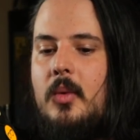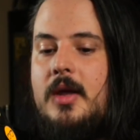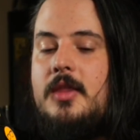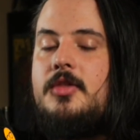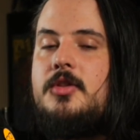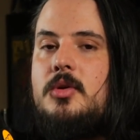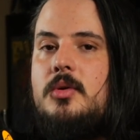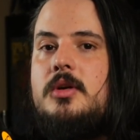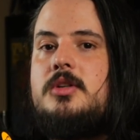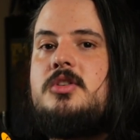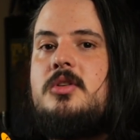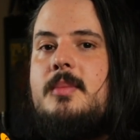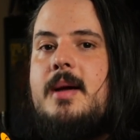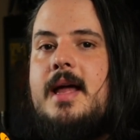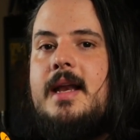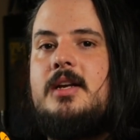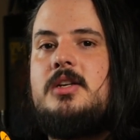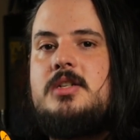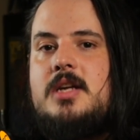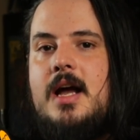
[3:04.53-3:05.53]
went through a
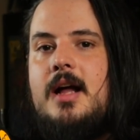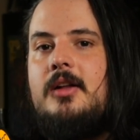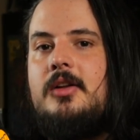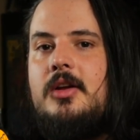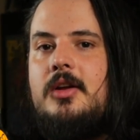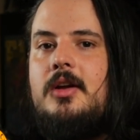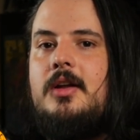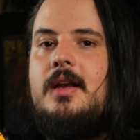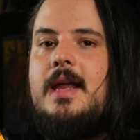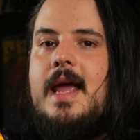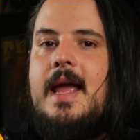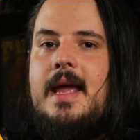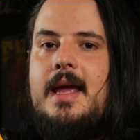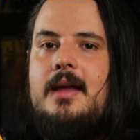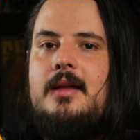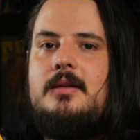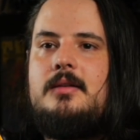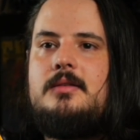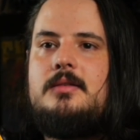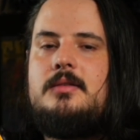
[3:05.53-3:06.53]
traumatic childhood
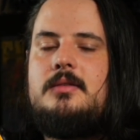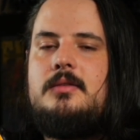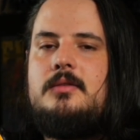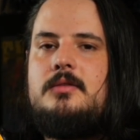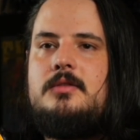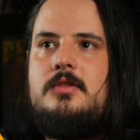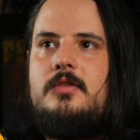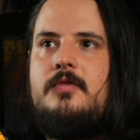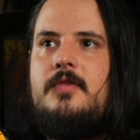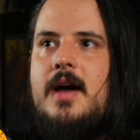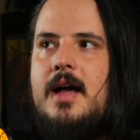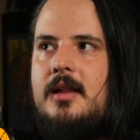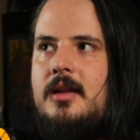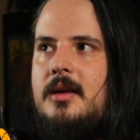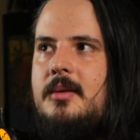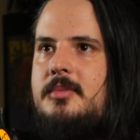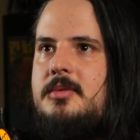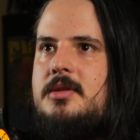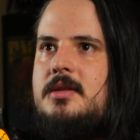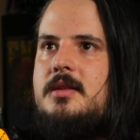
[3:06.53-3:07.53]
and
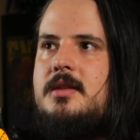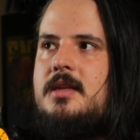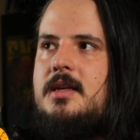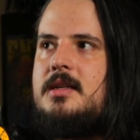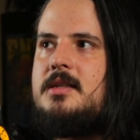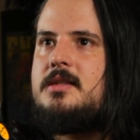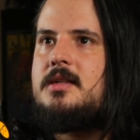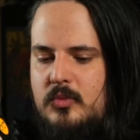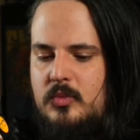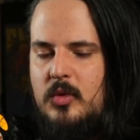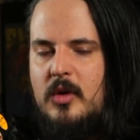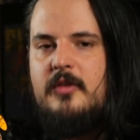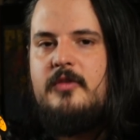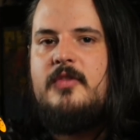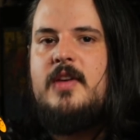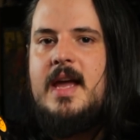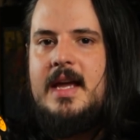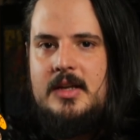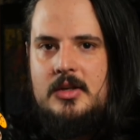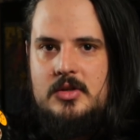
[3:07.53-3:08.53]
developed this
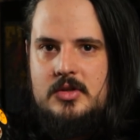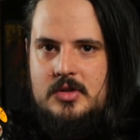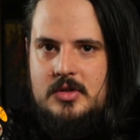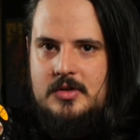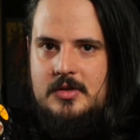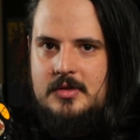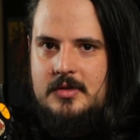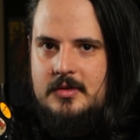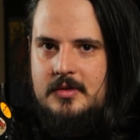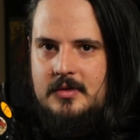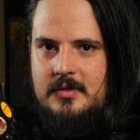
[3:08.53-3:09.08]
revenge,